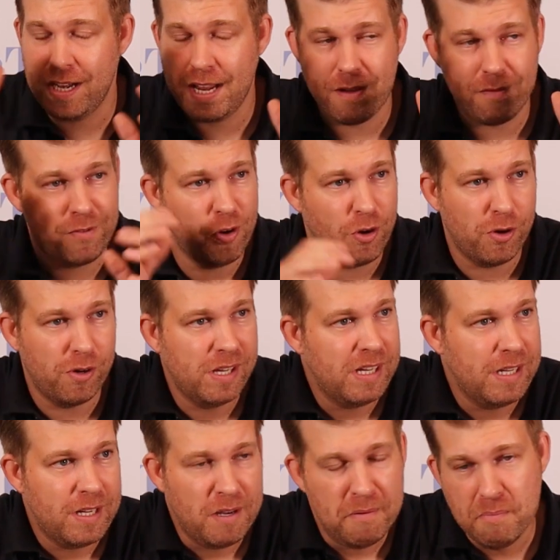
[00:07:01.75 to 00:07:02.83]
in it for
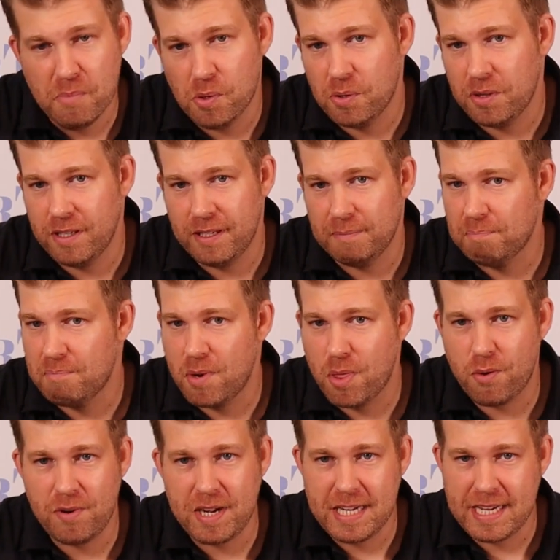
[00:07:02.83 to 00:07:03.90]
more than
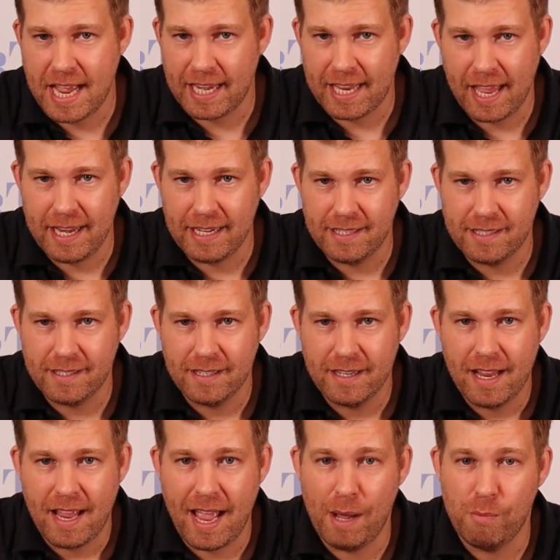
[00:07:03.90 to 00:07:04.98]
3 decades
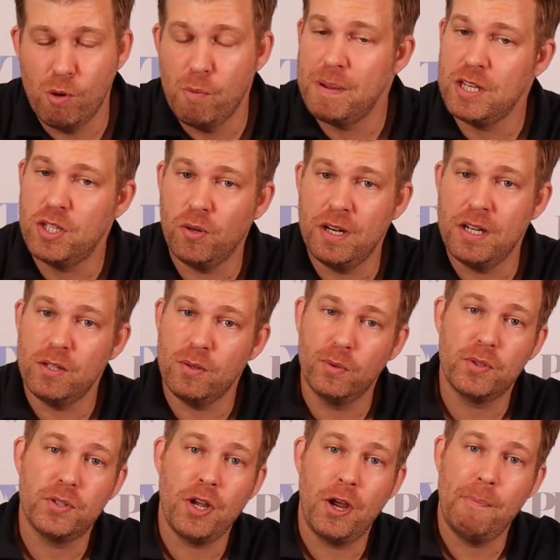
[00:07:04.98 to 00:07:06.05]
and will be joined
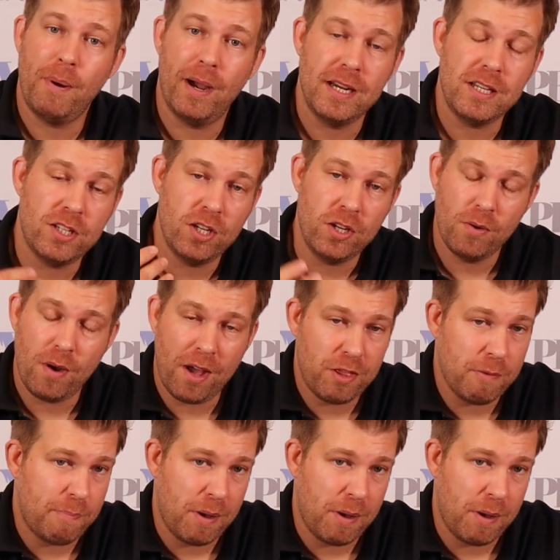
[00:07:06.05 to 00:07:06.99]
also by 2 other